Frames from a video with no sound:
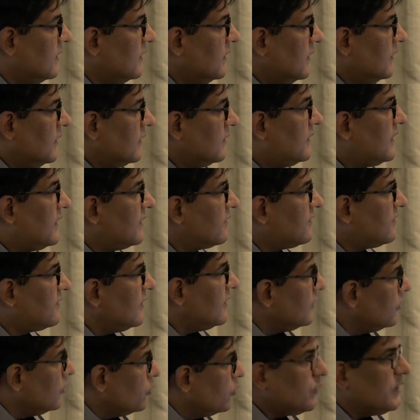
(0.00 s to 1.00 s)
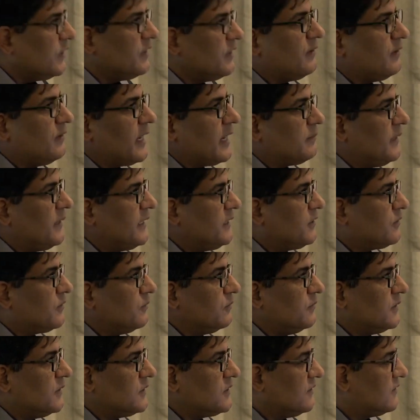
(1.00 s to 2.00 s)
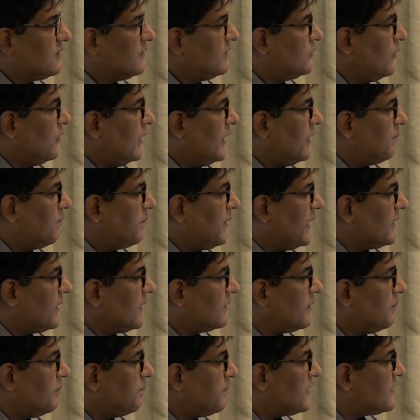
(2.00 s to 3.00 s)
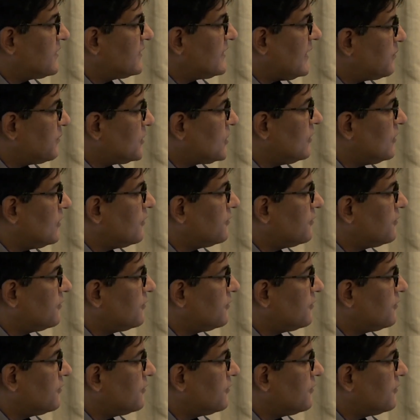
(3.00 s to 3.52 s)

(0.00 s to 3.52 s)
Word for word: There is a new environment which is developing, the perception of